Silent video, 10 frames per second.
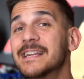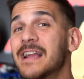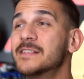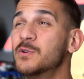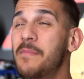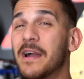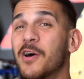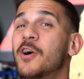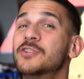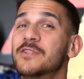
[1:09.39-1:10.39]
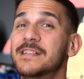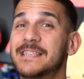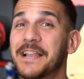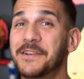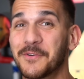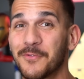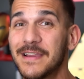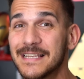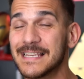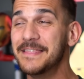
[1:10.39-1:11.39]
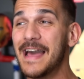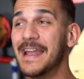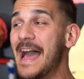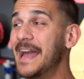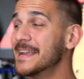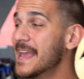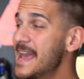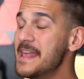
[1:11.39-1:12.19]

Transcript: It got to about 110 degrees in that attic,